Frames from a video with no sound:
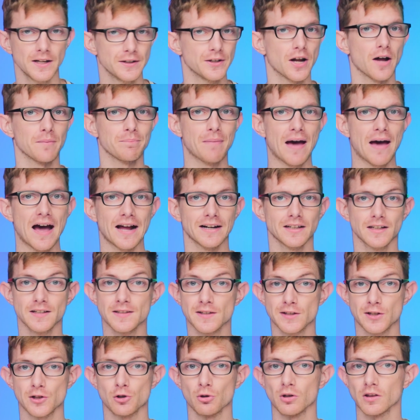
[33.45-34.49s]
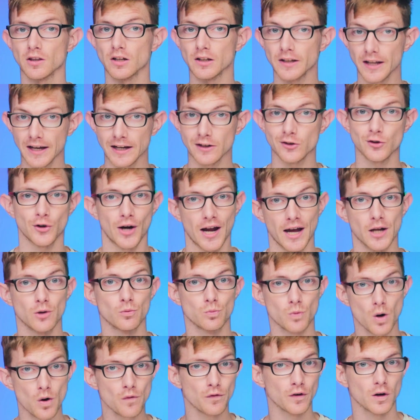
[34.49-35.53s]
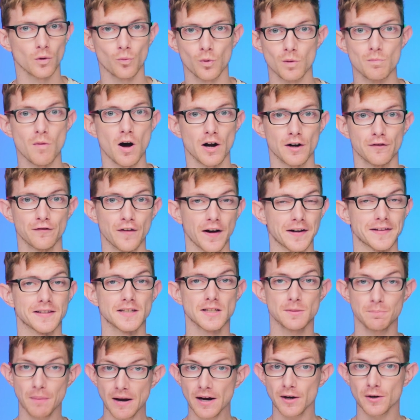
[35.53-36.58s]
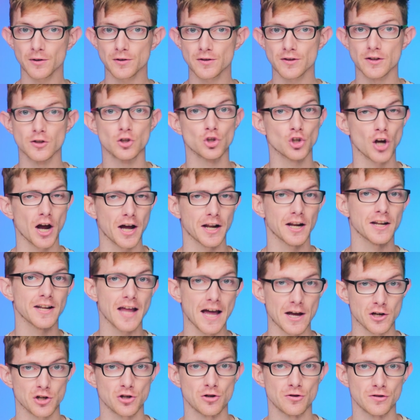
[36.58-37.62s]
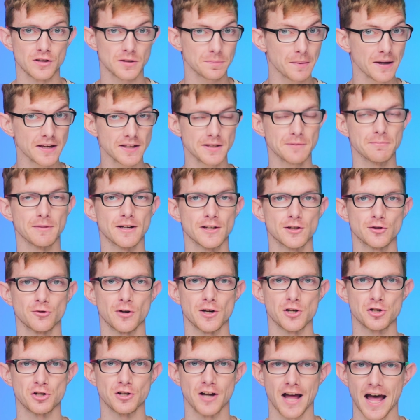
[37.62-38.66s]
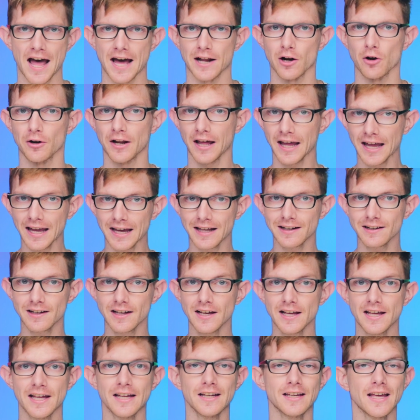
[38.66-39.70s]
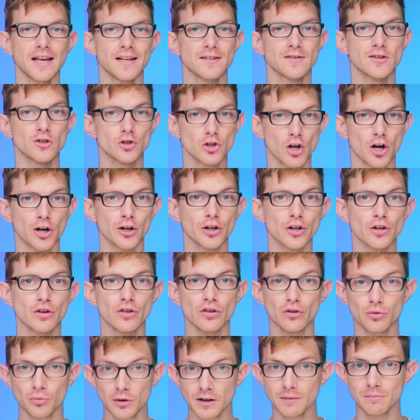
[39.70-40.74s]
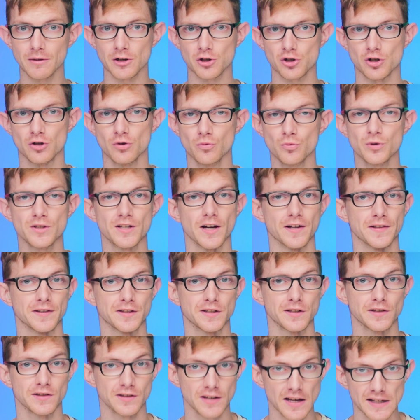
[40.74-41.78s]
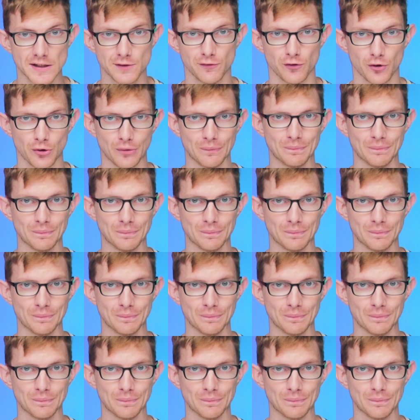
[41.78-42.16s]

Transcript: Not bad considering the lander and rover were modified spares the China National Space Administration had on hand in case the Chang'e 3 mission was unsuccessful.